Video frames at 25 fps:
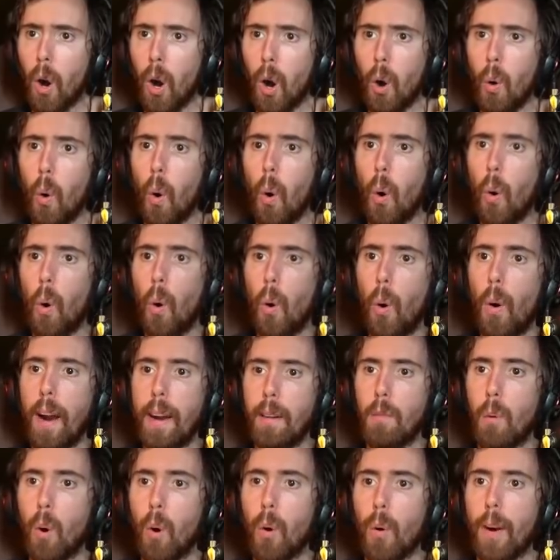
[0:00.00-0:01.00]
whoa, whoa,
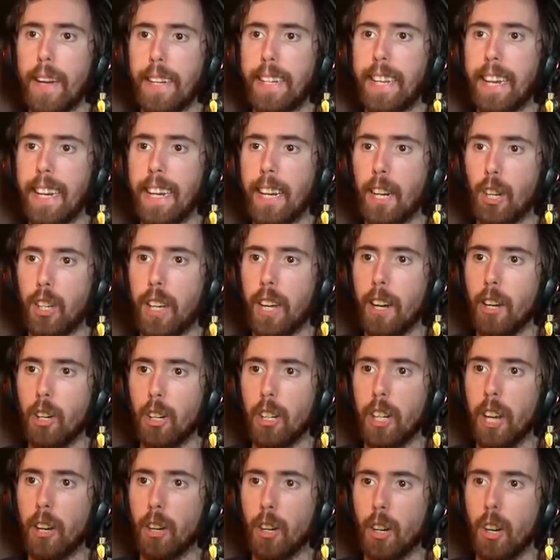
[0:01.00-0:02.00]
wait, whoa, wait, get here, get
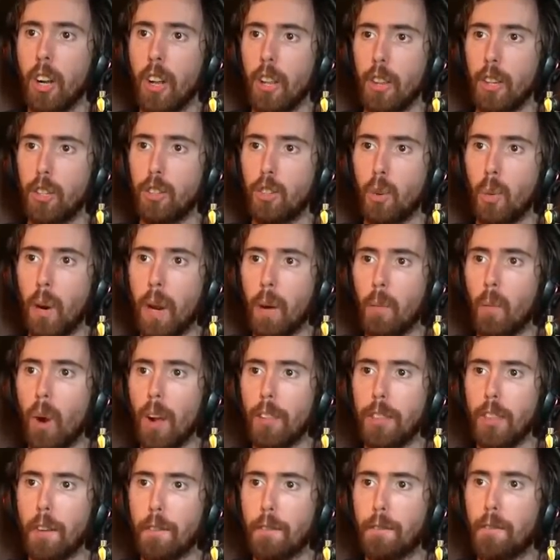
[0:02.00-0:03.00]
here, get here. There's a, wait,
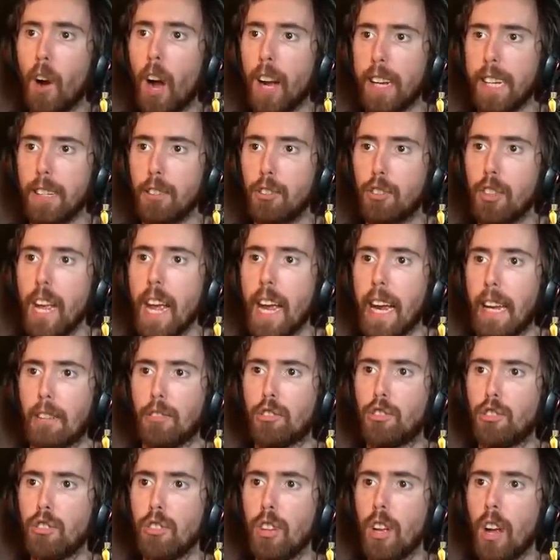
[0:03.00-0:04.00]
what the fuck is
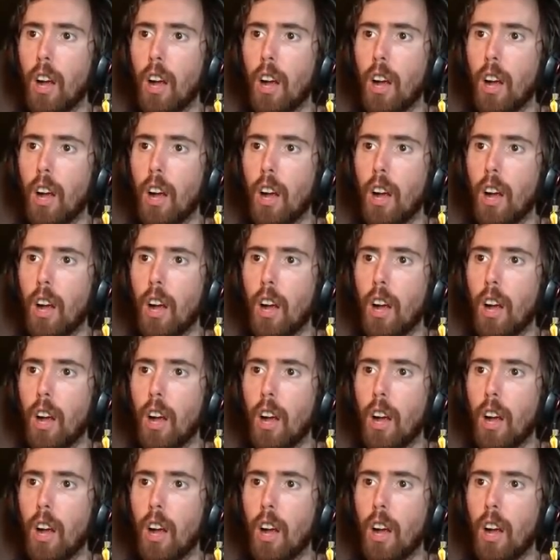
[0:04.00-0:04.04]
this?